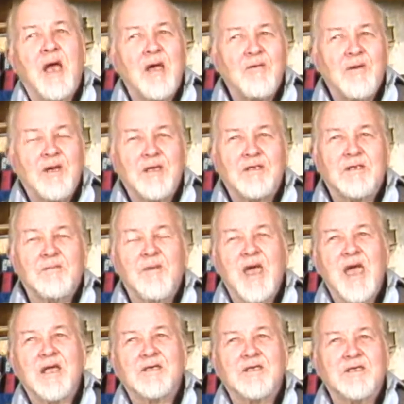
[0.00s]
I went to
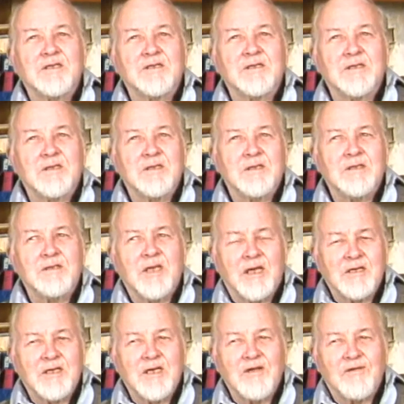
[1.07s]
Max's in
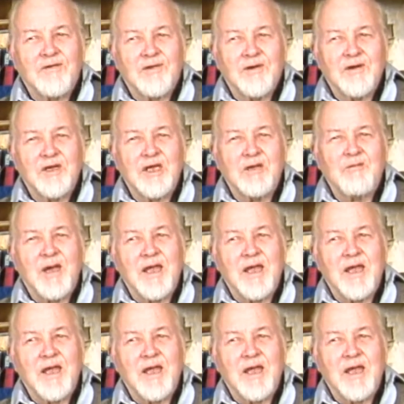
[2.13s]
1930.